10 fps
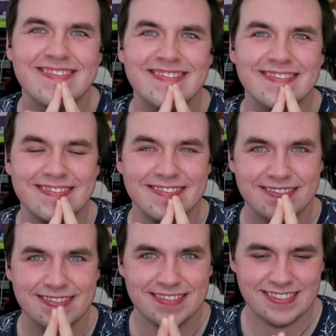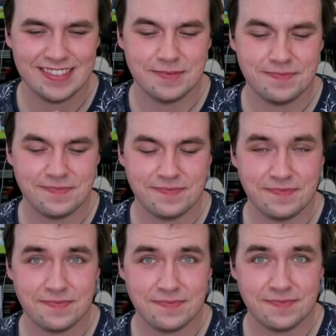
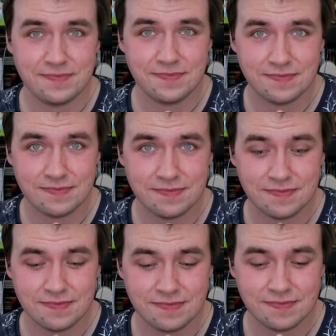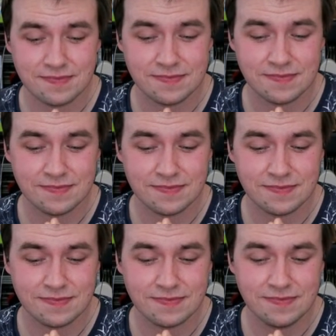
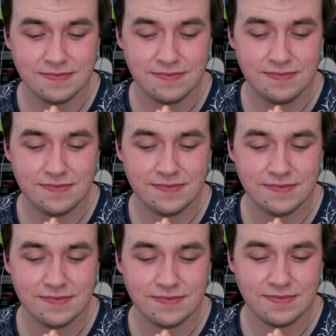The person shown says nothing.